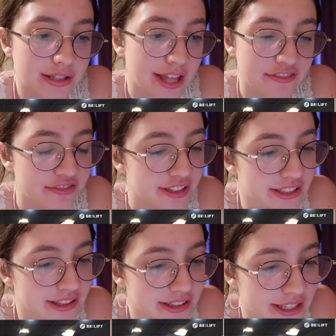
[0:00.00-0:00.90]

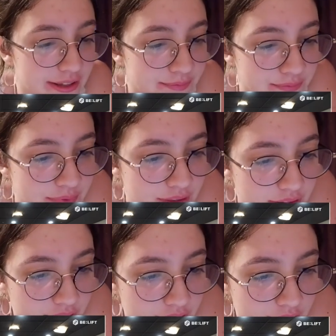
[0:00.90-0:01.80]
Definitely.
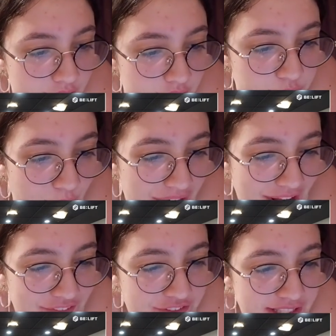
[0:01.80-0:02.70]
Do I
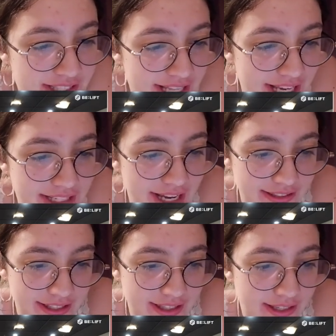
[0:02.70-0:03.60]
have to say that
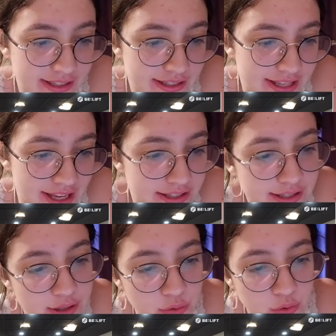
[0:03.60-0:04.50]
Nikki's hair is
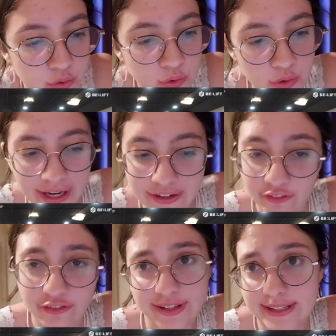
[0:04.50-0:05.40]
so cool? I
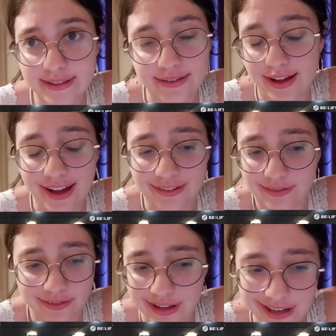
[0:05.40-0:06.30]
don't think I
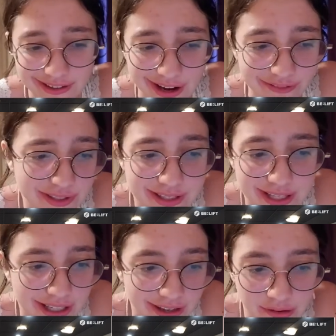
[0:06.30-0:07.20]
don't I don't have to
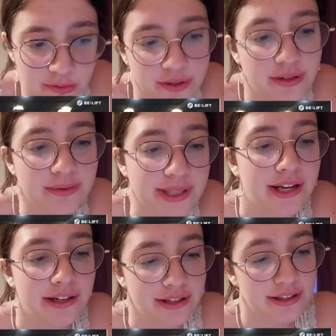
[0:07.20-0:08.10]
say it. Everyone knows that.